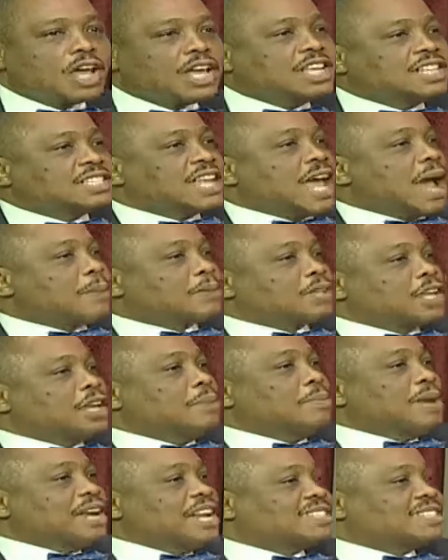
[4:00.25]
He said he
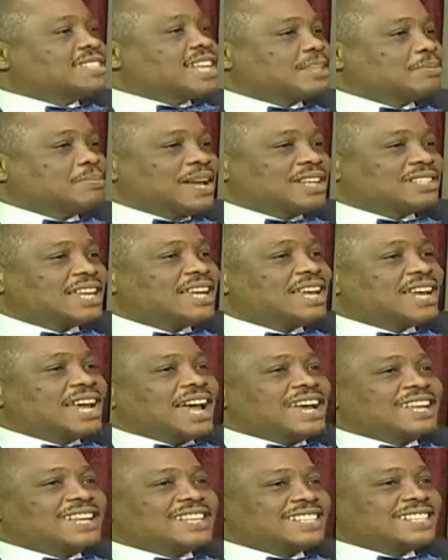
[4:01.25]
made a statement.
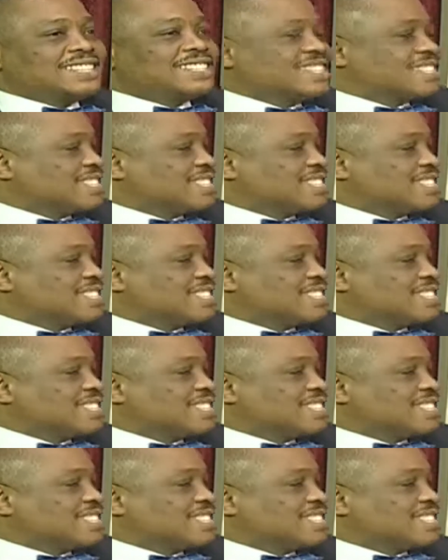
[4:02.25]
This is his